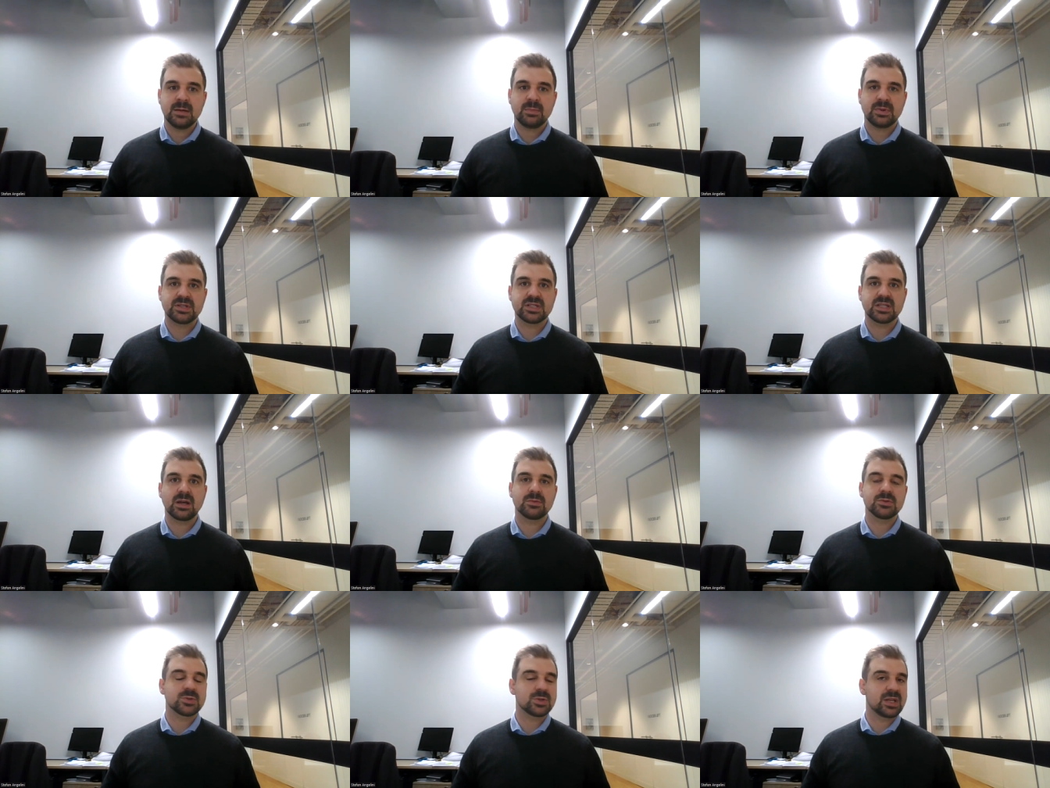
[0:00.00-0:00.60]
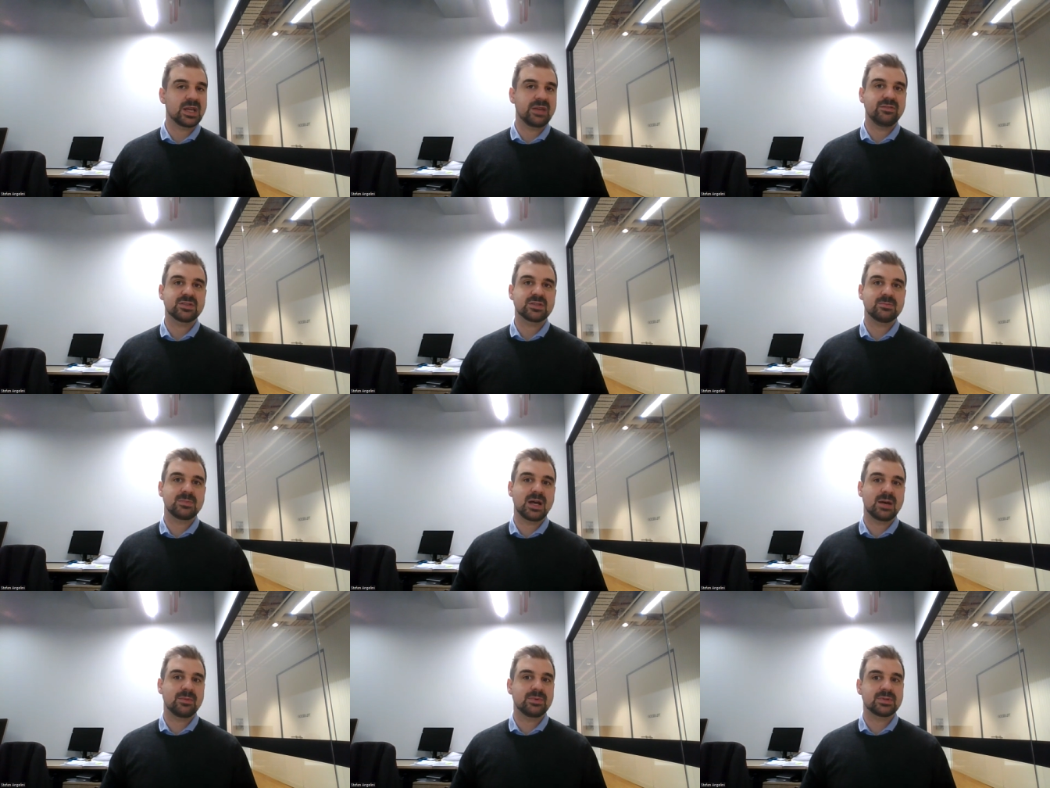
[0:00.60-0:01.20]
But just, I'm just going to give you
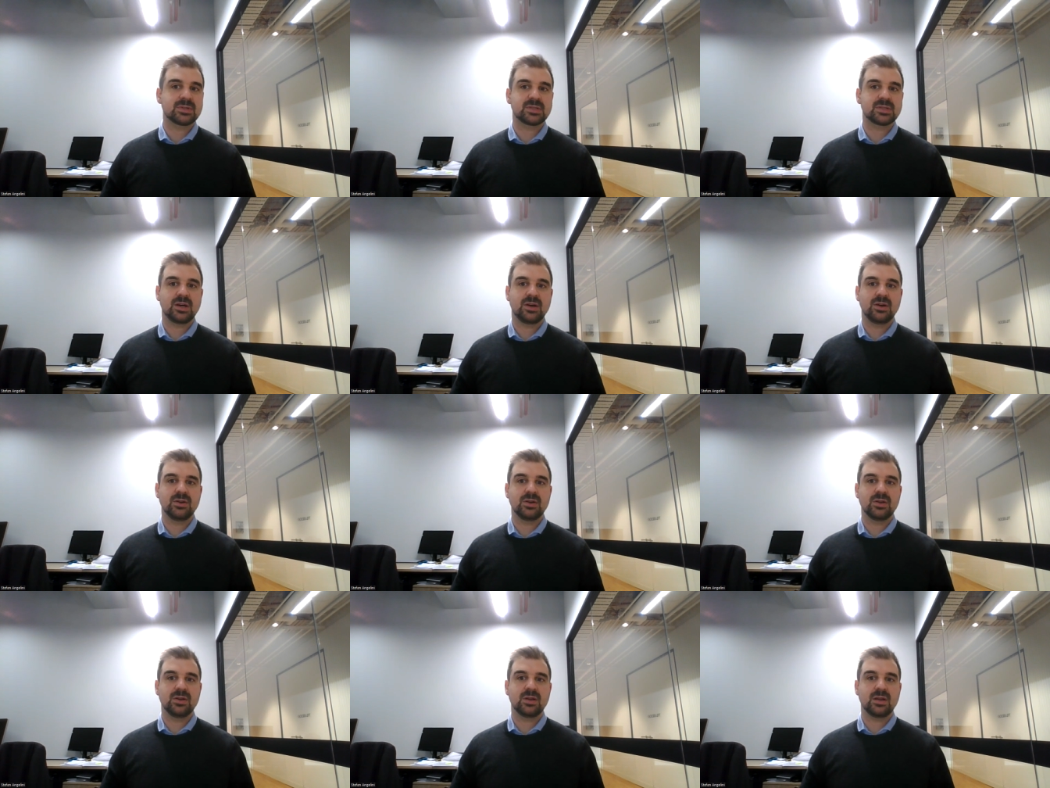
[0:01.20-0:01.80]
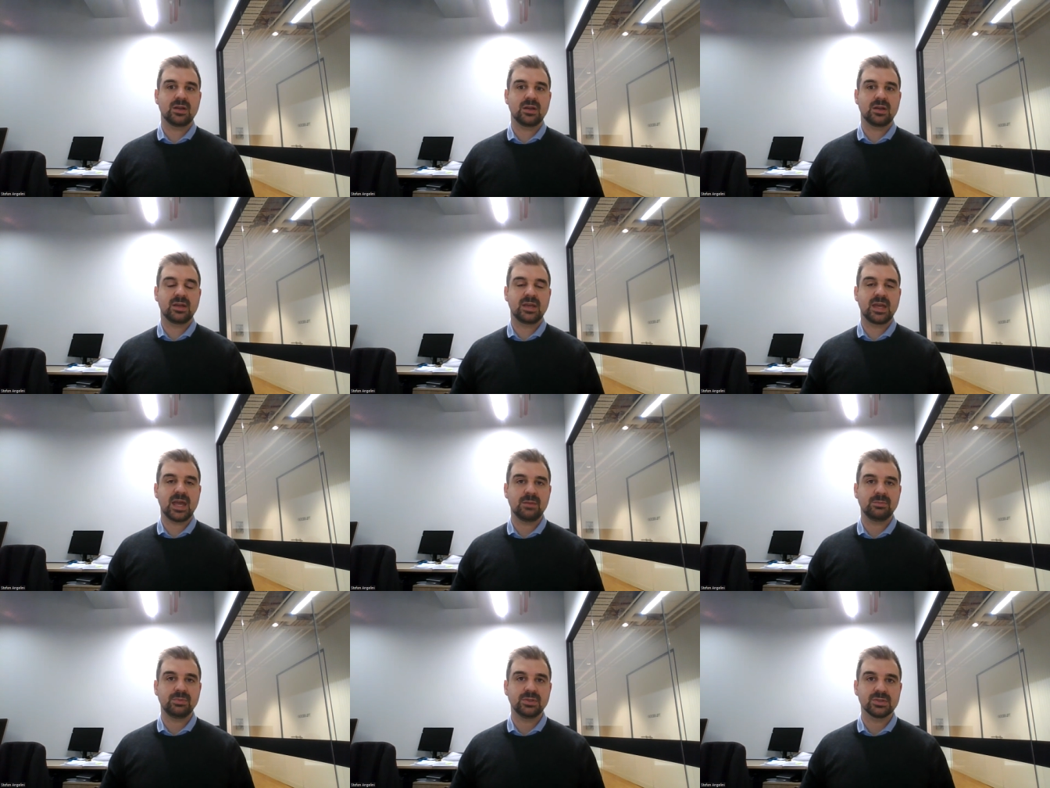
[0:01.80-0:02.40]
some numbers. So
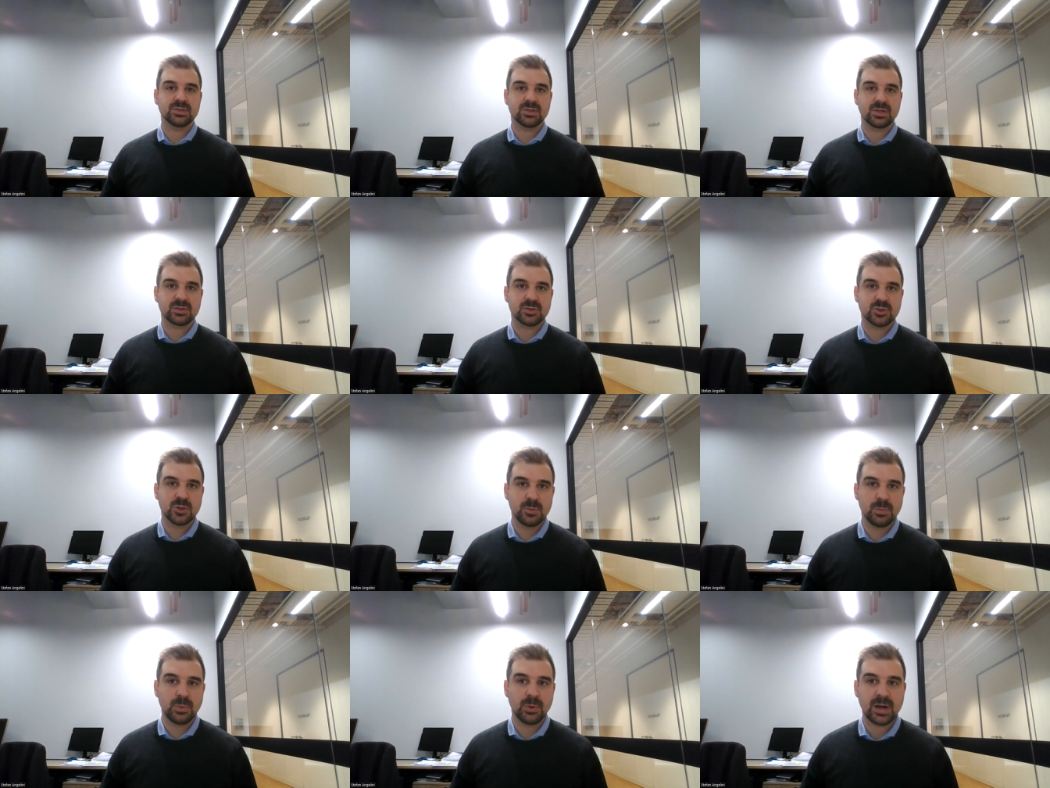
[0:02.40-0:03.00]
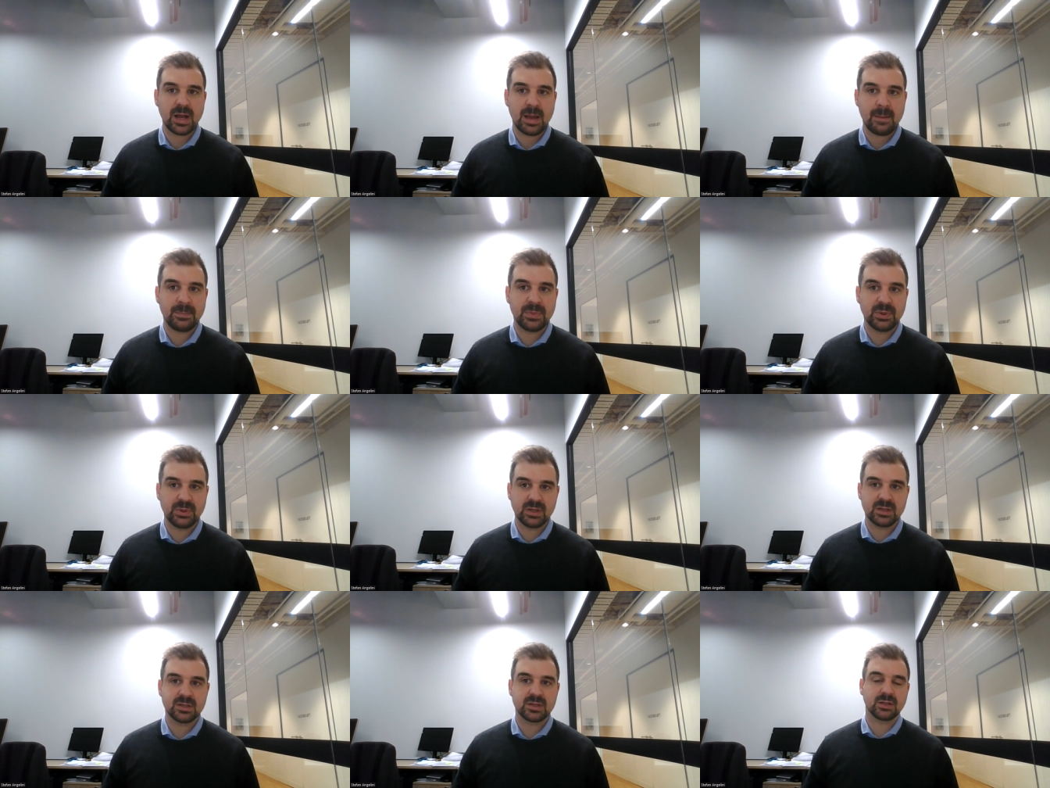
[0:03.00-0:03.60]
gamblers lost $2.8
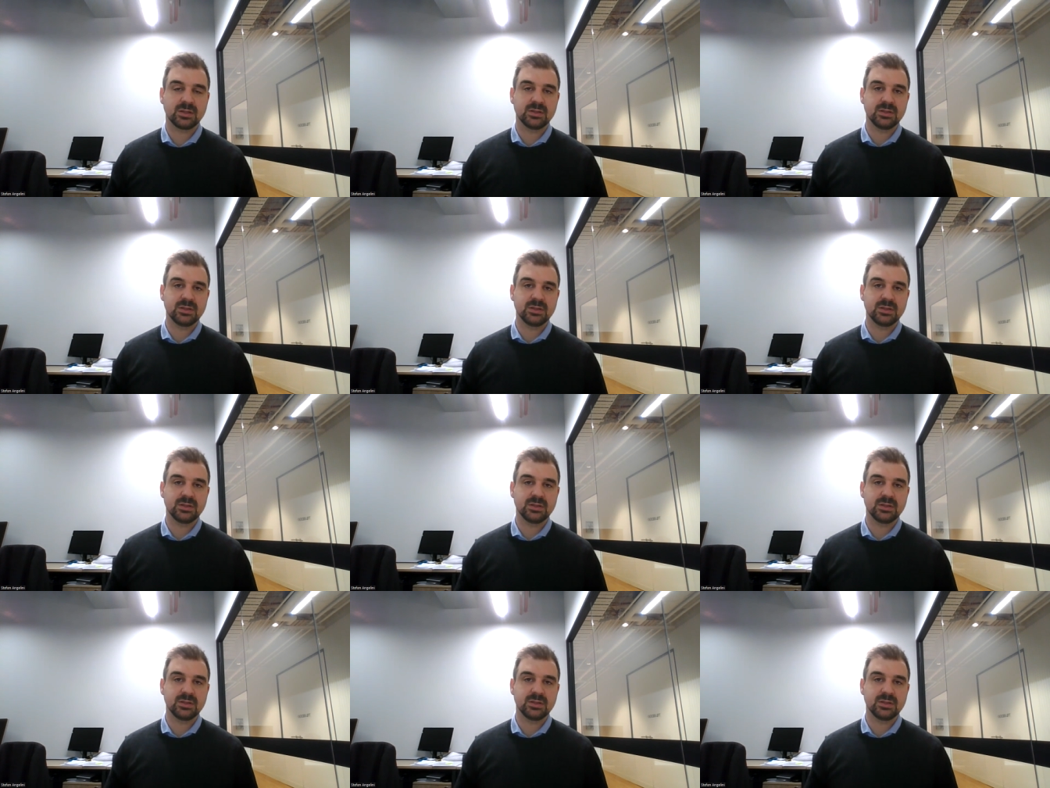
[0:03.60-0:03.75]
billion